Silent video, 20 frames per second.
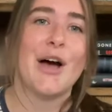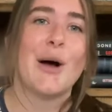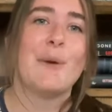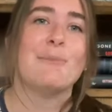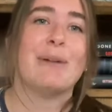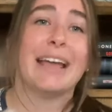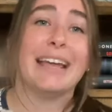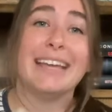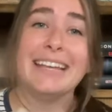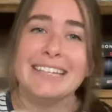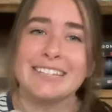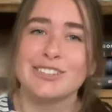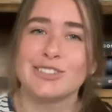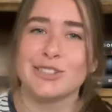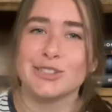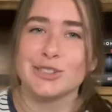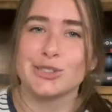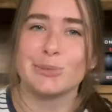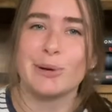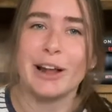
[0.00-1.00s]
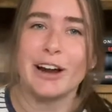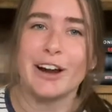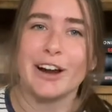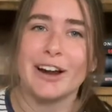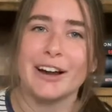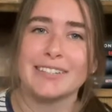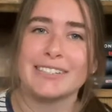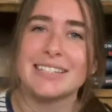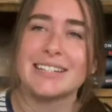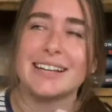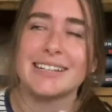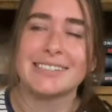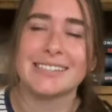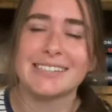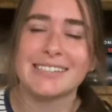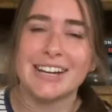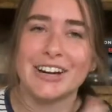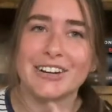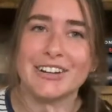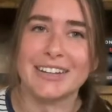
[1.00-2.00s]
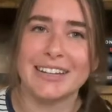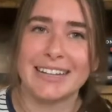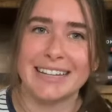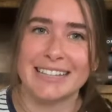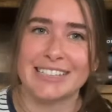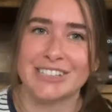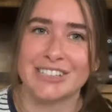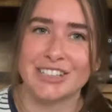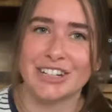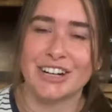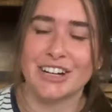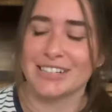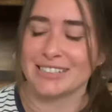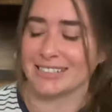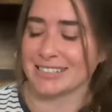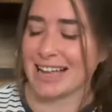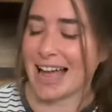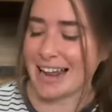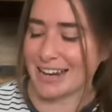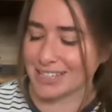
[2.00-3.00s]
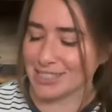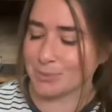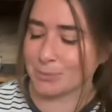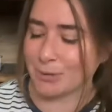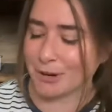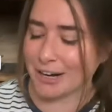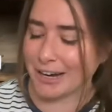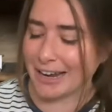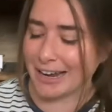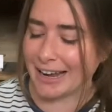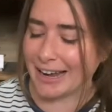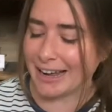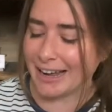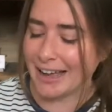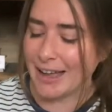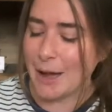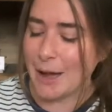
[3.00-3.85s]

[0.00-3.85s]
My Easter sweater isn't necessarily Easter, it's kind of spring.